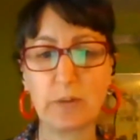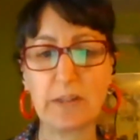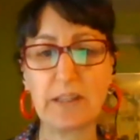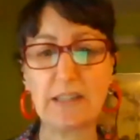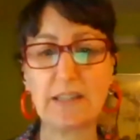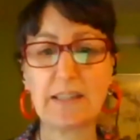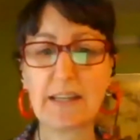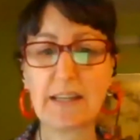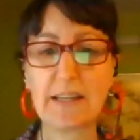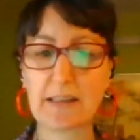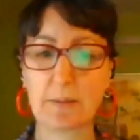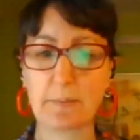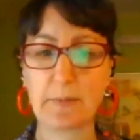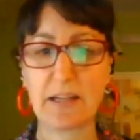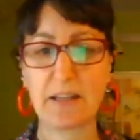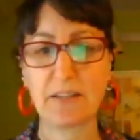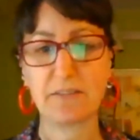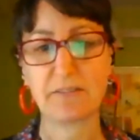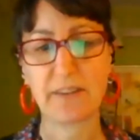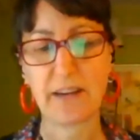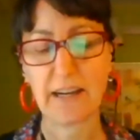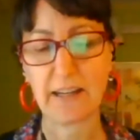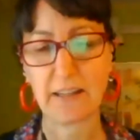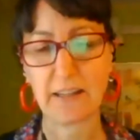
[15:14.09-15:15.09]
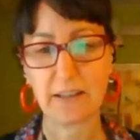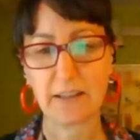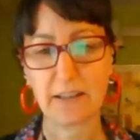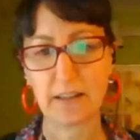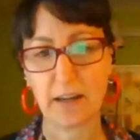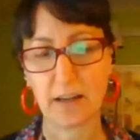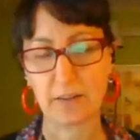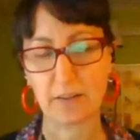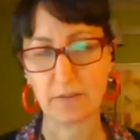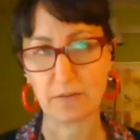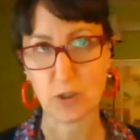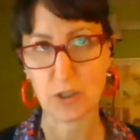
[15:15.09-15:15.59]
We didn't get them on the file,
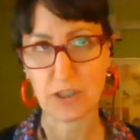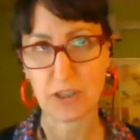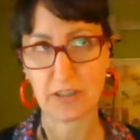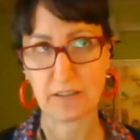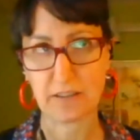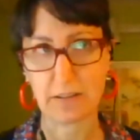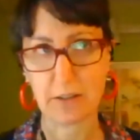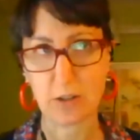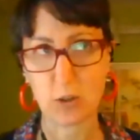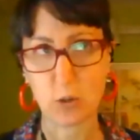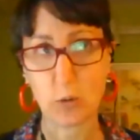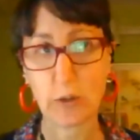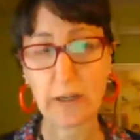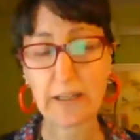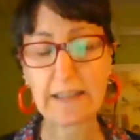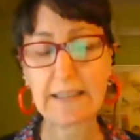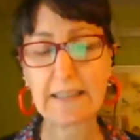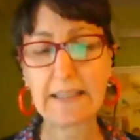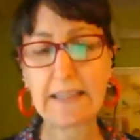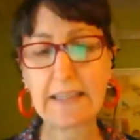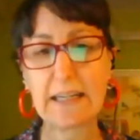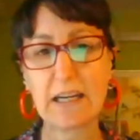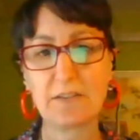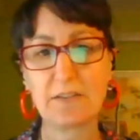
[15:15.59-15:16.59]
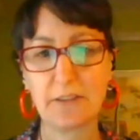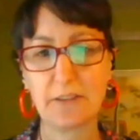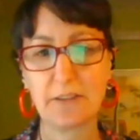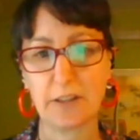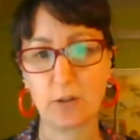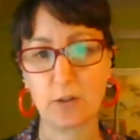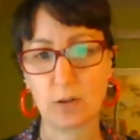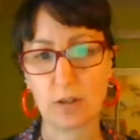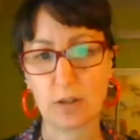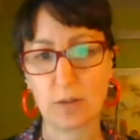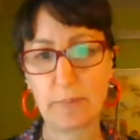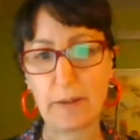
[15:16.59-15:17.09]
unfortunately, quickly enough
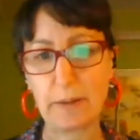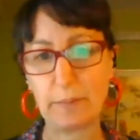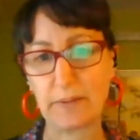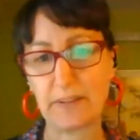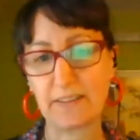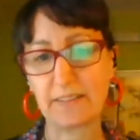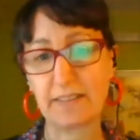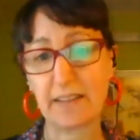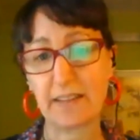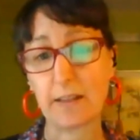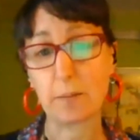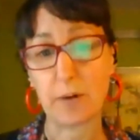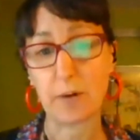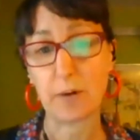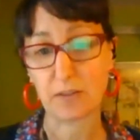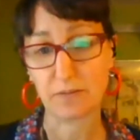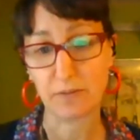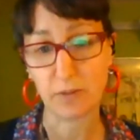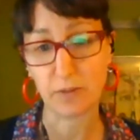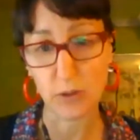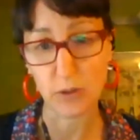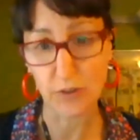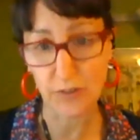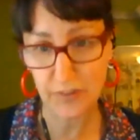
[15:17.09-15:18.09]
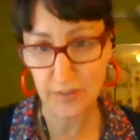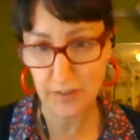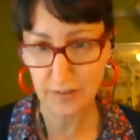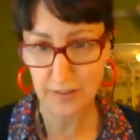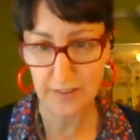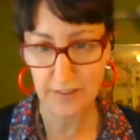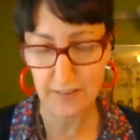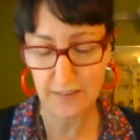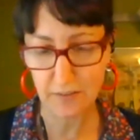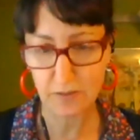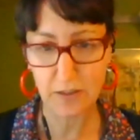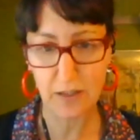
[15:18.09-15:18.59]
in order to be able to send them our full
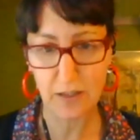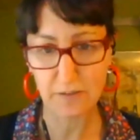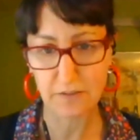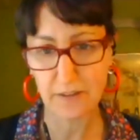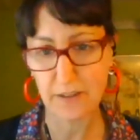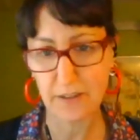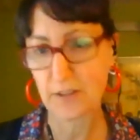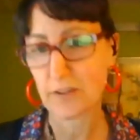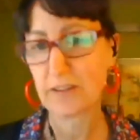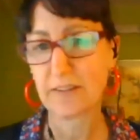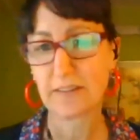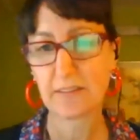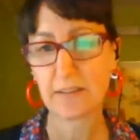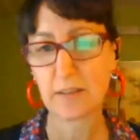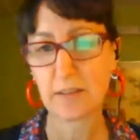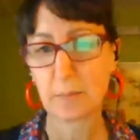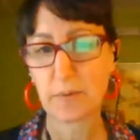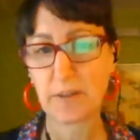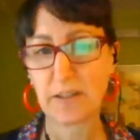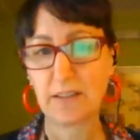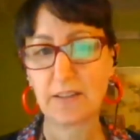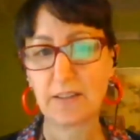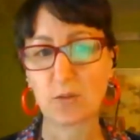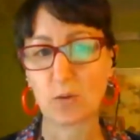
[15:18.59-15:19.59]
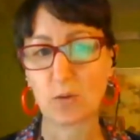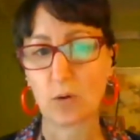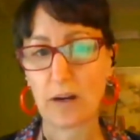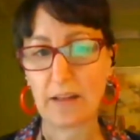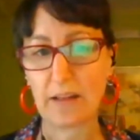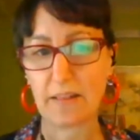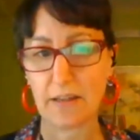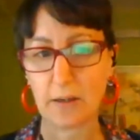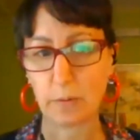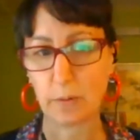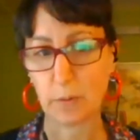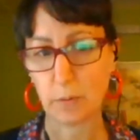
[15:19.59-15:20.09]
series of fundraising appeals, or
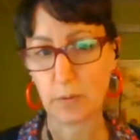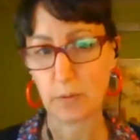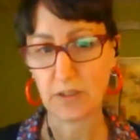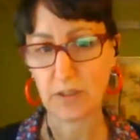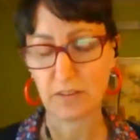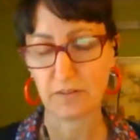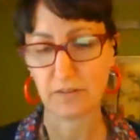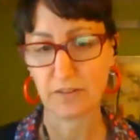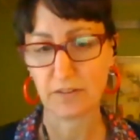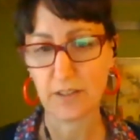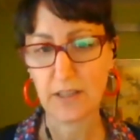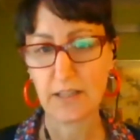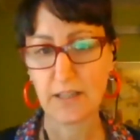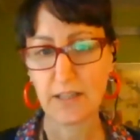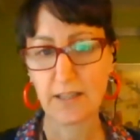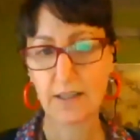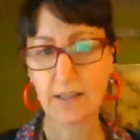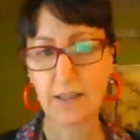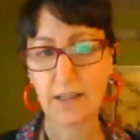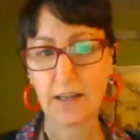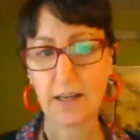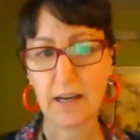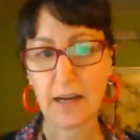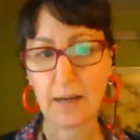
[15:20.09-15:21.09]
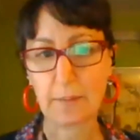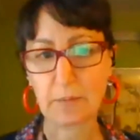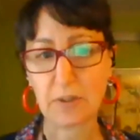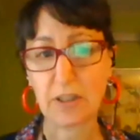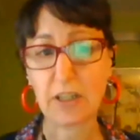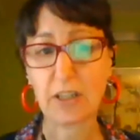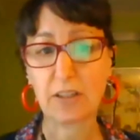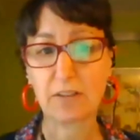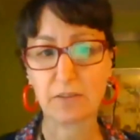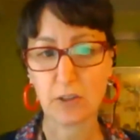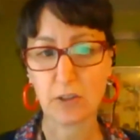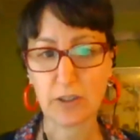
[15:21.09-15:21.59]
I think we would have
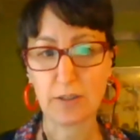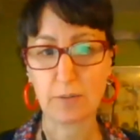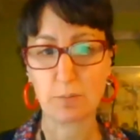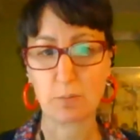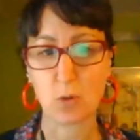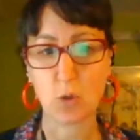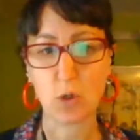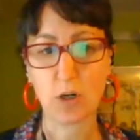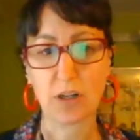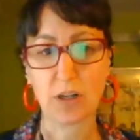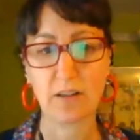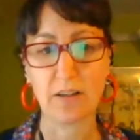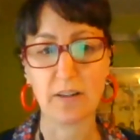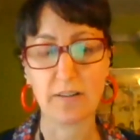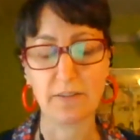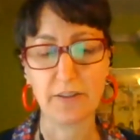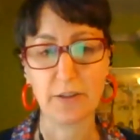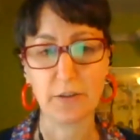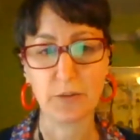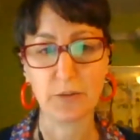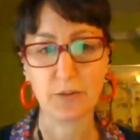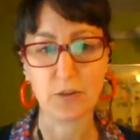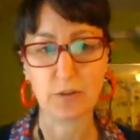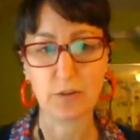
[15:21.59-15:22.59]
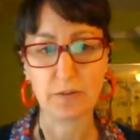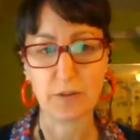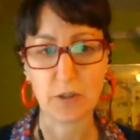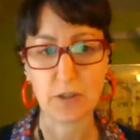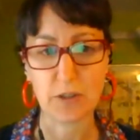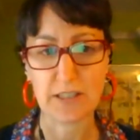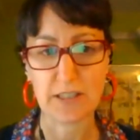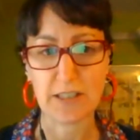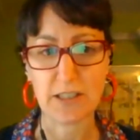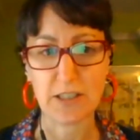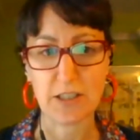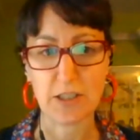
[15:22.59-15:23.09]
converted more of those new
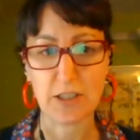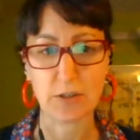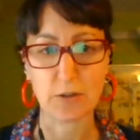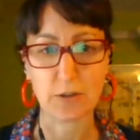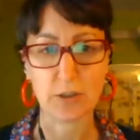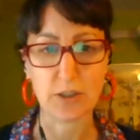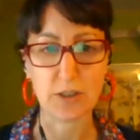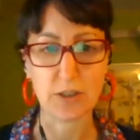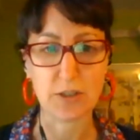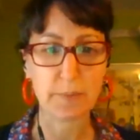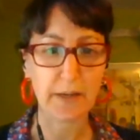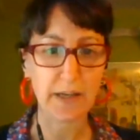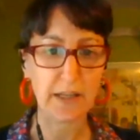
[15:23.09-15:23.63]
folks into donors.